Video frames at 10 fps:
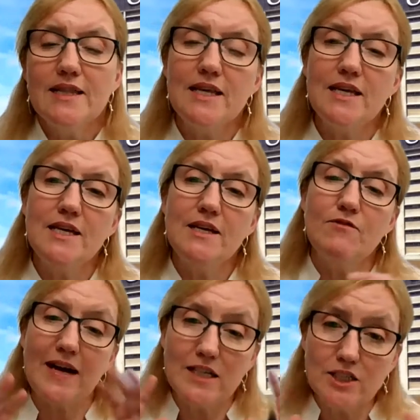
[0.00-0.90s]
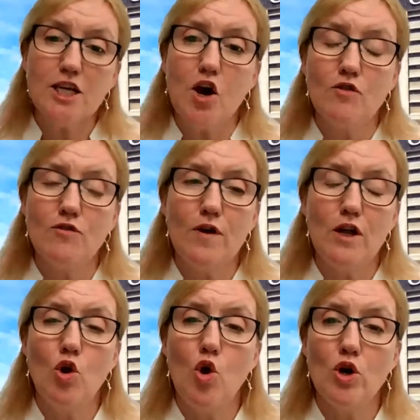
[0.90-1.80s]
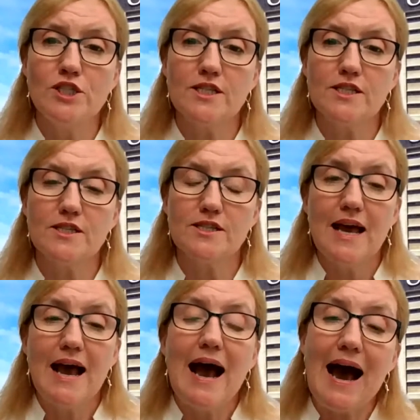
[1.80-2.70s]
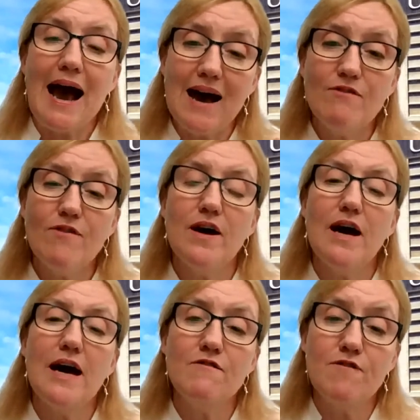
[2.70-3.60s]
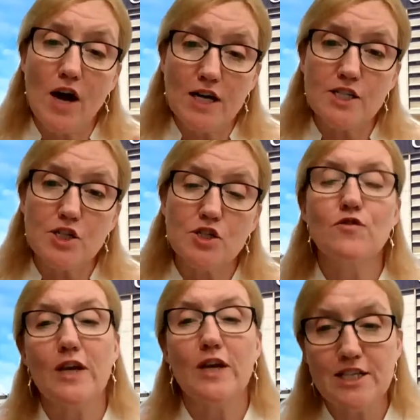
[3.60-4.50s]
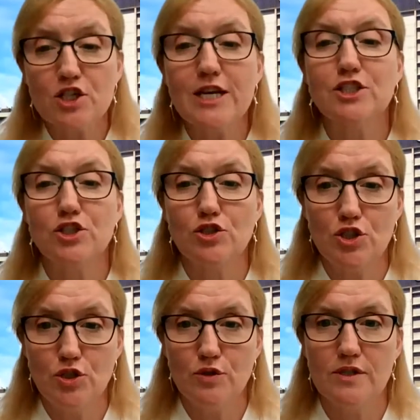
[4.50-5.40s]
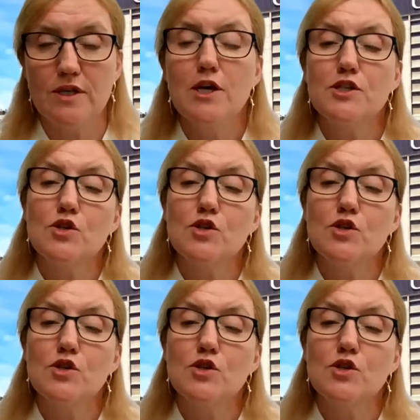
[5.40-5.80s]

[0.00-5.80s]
the Faculty of Law and Justice have advisors for international students.